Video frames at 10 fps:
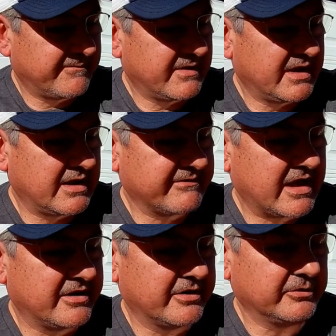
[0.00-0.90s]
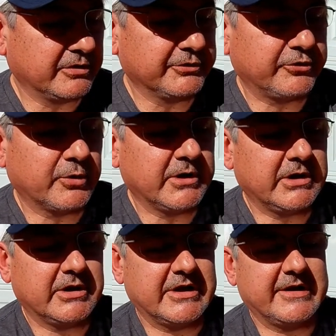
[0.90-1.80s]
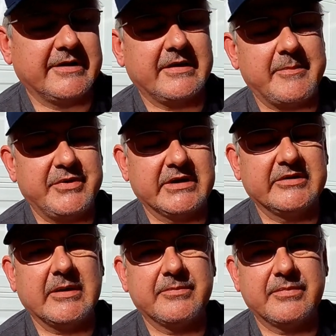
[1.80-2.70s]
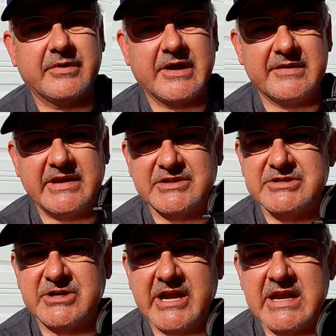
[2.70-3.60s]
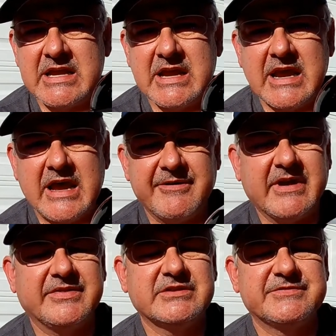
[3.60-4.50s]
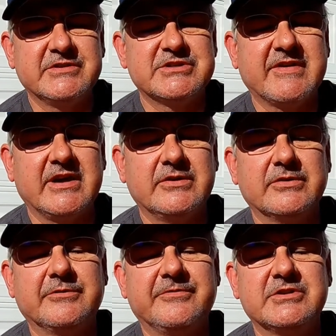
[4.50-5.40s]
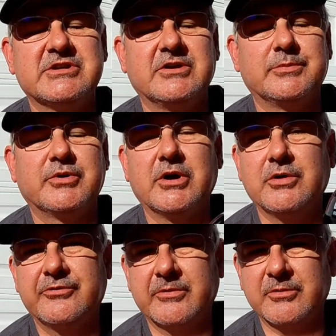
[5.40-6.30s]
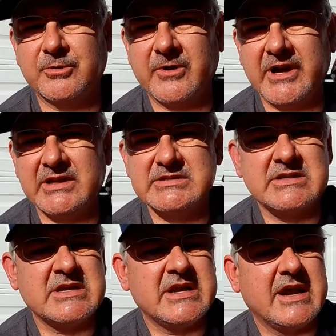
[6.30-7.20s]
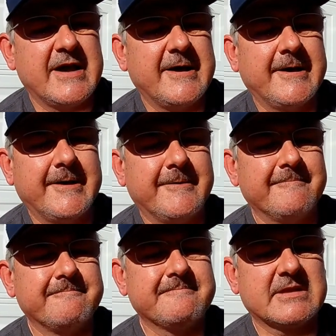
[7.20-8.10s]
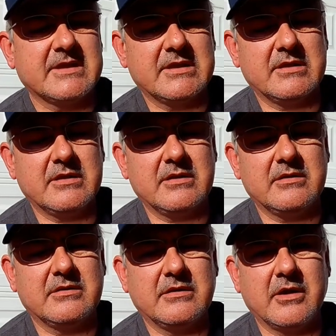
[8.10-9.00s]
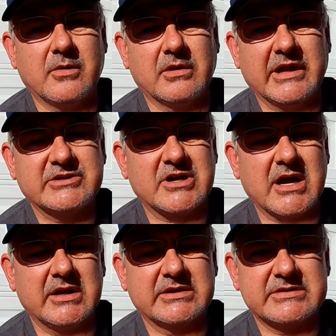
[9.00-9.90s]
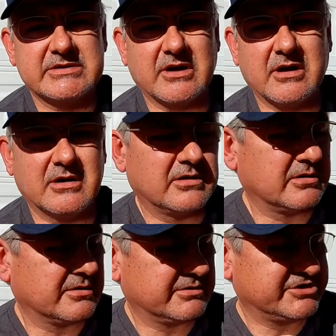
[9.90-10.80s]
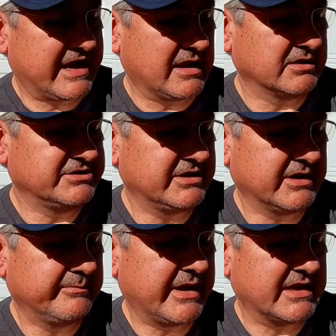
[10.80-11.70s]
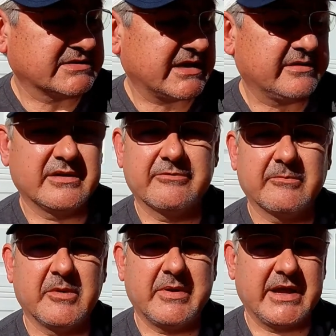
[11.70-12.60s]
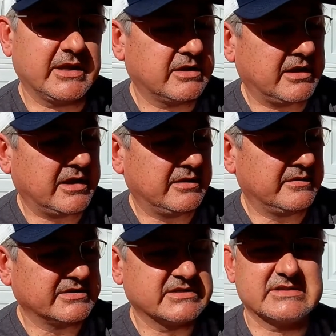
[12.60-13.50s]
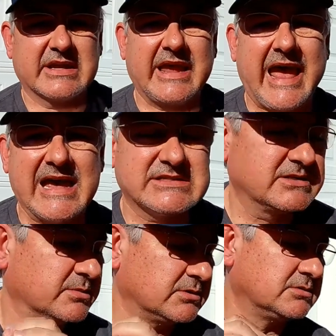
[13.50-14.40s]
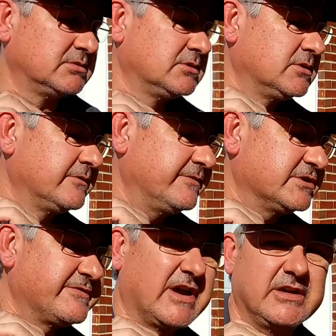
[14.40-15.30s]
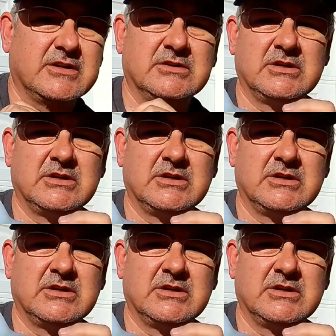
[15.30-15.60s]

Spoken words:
And I've got another little toy I picked up yesterday. I've got this fish finder, the Fish Hunter Pro from Lowrance. You know, electronics are challenging at best, I think, from the bank, and this is a castable fish finder.